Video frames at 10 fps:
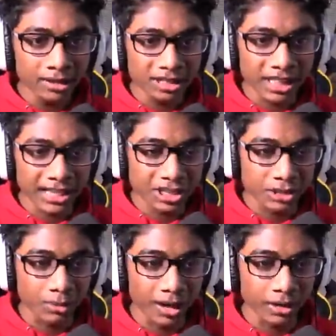how this guy's just
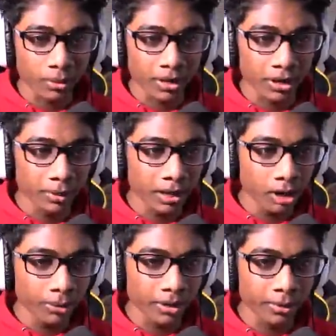running away. You know what?
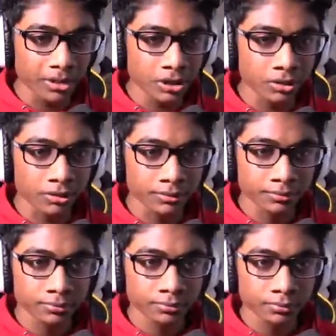I'll run away too.
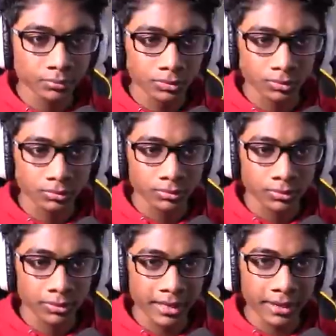
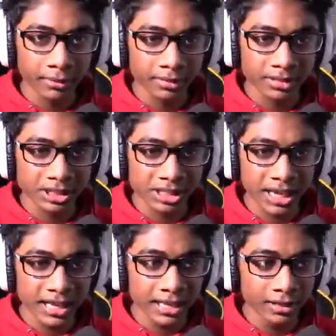Get out. Just
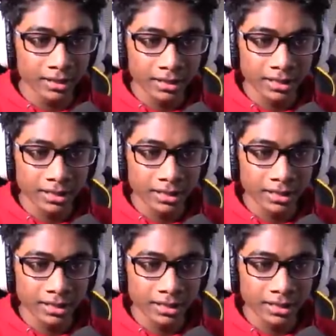kidding.